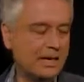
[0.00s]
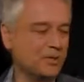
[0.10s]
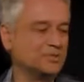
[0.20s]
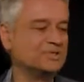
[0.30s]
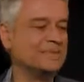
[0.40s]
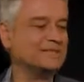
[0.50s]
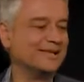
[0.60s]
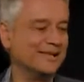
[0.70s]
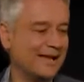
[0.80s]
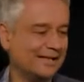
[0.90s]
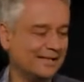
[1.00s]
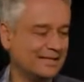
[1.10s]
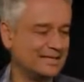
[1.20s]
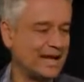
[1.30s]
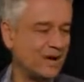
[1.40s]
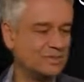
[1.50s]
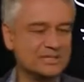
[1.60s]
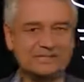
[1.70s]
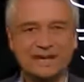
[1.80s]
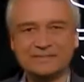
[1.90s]
It also seems unlikely that tau
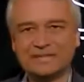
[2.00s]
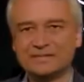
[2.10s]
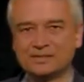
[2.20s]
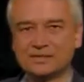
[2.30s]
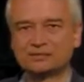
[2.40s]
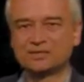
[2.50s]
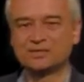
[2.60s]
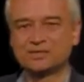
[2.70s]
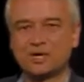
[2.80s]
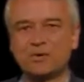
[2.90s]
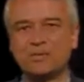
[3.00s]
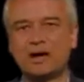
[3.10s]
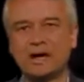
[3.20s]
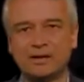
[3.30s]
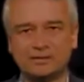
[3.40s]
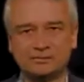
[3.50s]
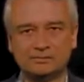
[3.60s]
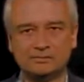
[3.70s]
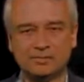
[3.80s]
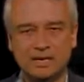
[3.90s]
is the time it takes electrons to go a mile.
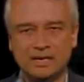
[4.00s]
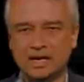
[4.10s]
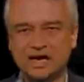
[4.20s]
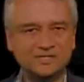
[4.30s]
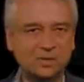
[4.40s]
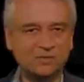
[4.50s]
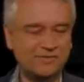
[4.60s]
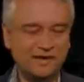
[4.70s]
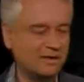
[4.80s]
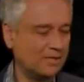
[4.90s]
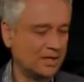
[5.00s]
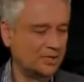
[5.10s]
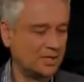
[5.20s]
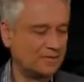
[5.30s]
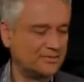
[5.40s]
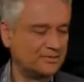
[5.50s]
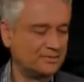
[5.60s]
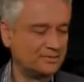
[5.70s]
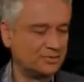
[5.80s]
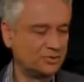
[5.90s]
I don't think electrons
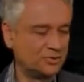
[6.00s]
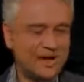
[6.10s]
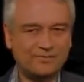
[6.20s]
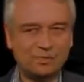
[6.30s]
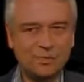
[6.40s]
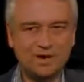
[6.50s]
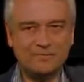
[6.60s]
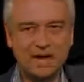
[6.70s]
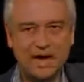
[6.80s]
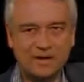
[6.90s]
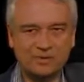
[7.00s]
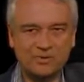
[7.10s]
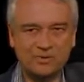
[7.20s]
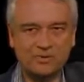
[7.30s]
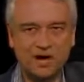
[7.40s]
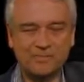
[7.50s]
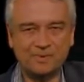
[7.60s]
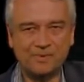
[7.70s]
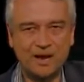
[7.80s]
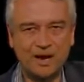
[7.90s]
travel 1 mile through a
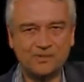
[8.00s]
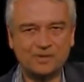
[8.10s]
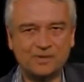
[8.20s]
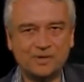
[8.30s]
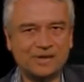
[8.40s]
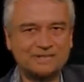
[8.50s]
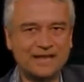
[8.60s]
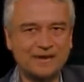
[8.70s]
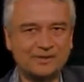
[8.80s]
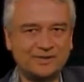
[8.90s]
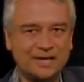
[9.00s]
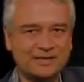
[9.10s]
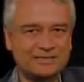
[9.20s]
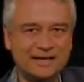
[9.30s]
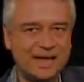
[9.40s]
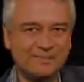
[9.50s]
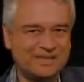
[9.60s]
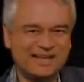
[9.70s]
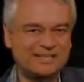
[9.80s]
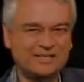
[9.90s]
copper wire between one scattering and the next.
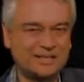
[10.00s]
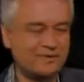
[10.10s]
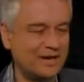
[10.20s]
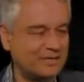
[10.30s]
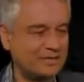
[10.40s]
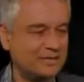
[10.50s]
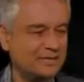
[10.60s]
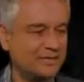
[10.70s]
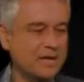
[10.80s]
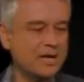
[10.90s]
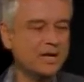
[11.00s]
That doesn't sound right to me either.